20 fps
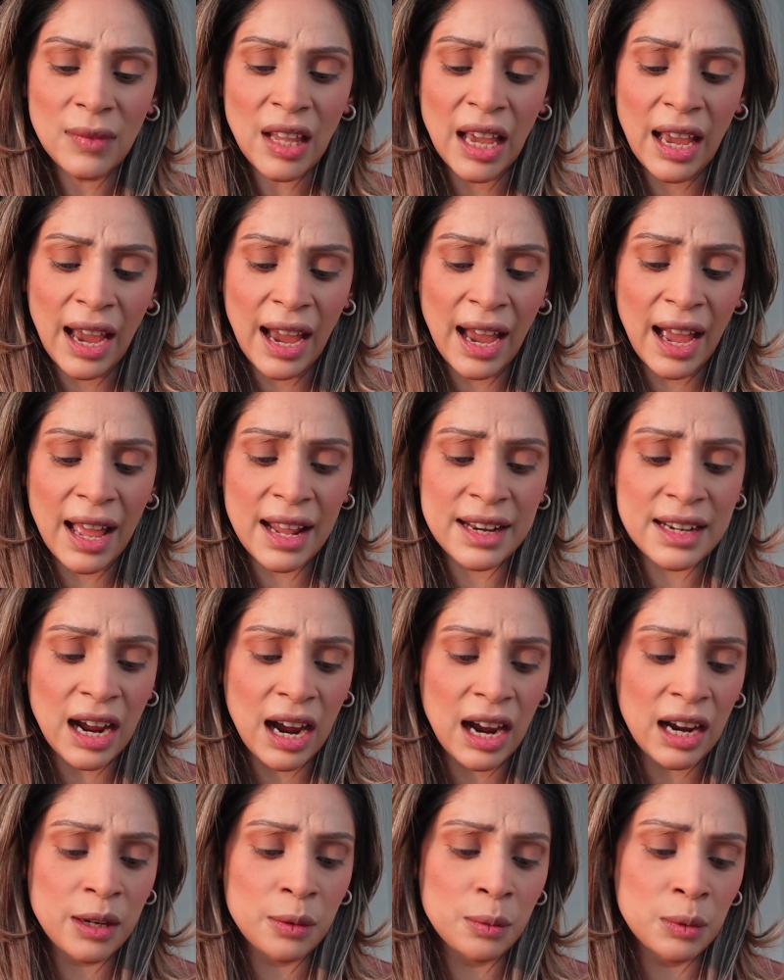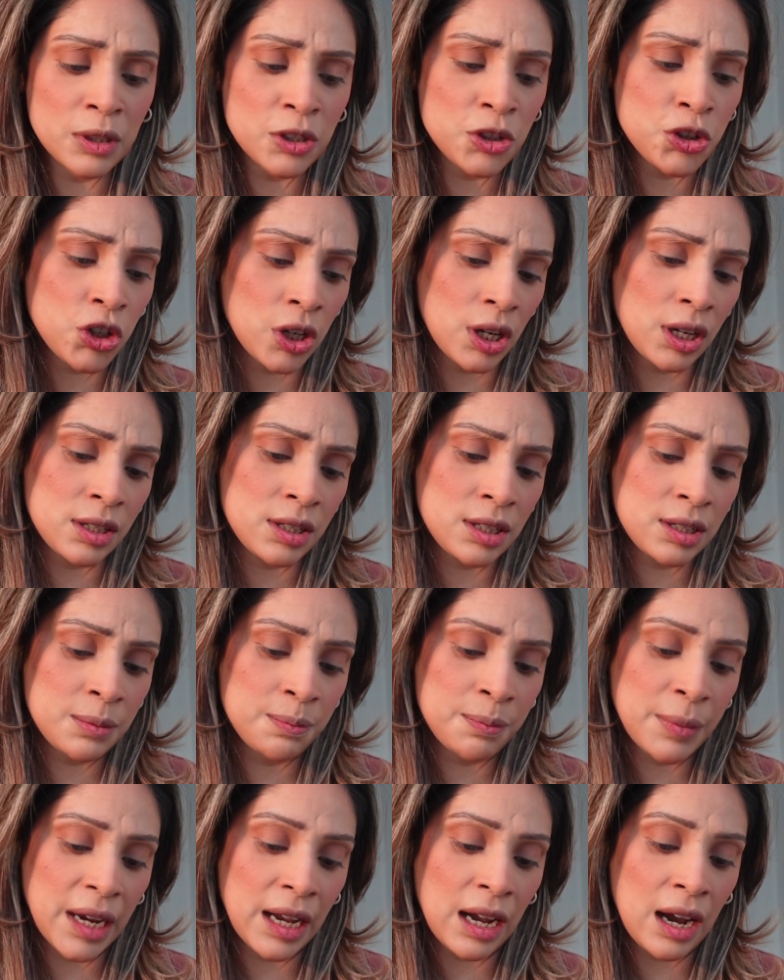and I will
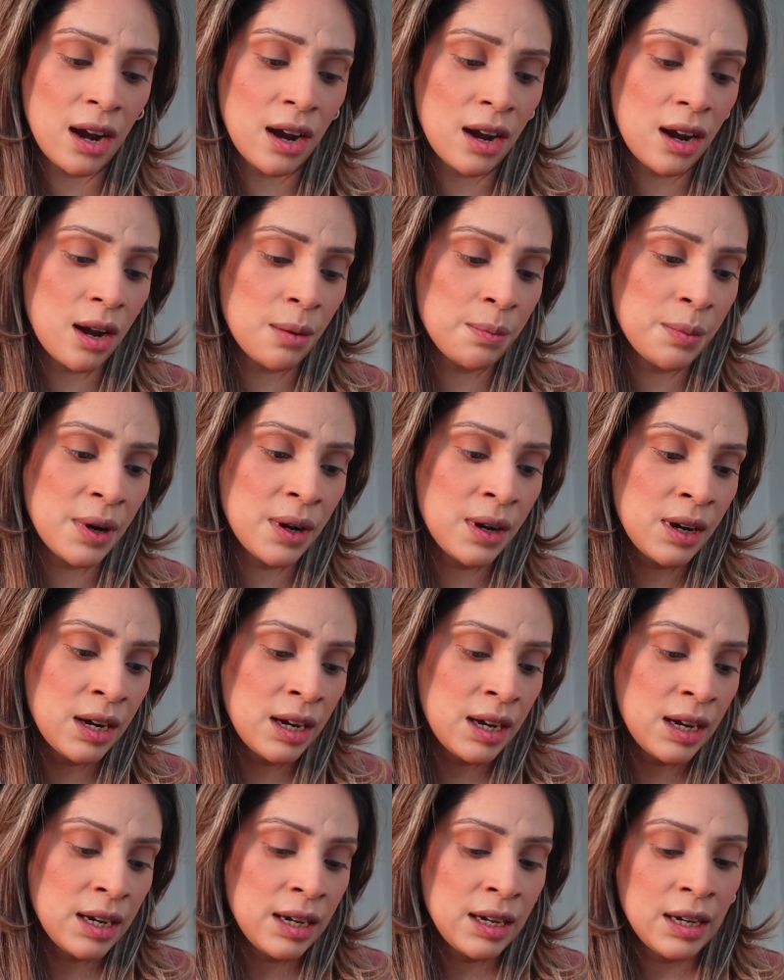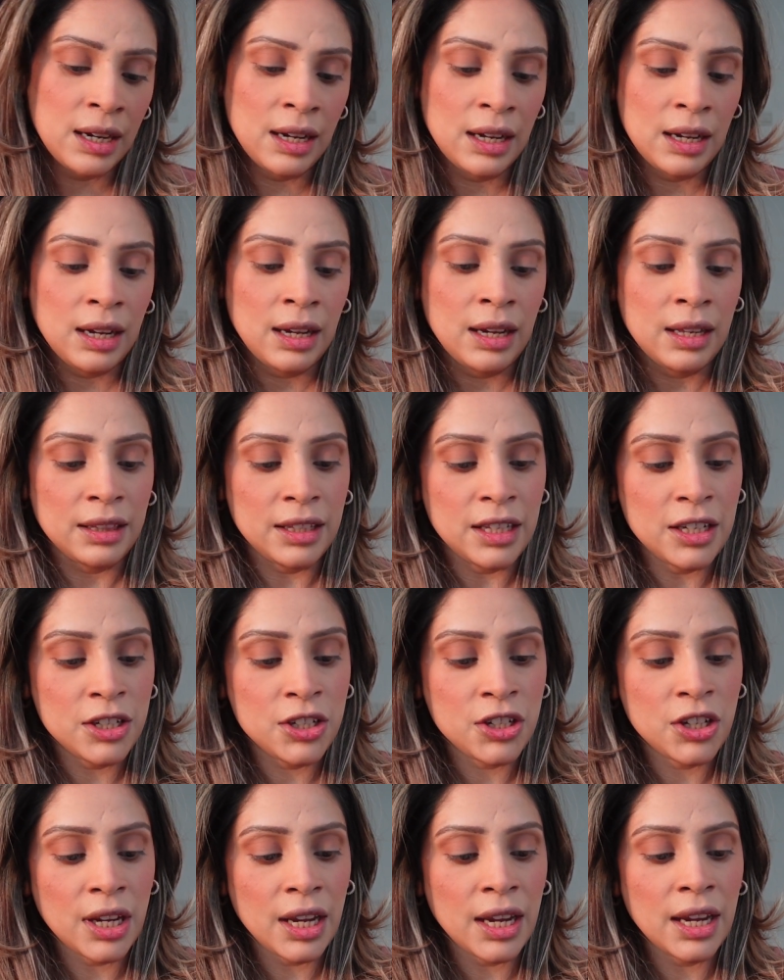just pick up the
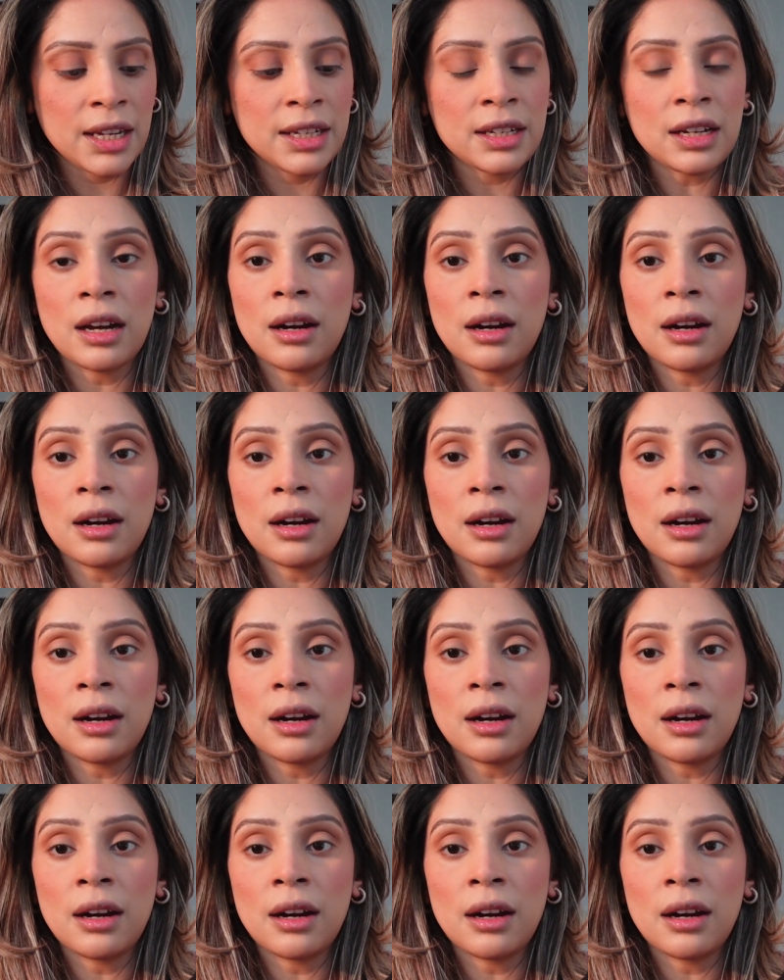shade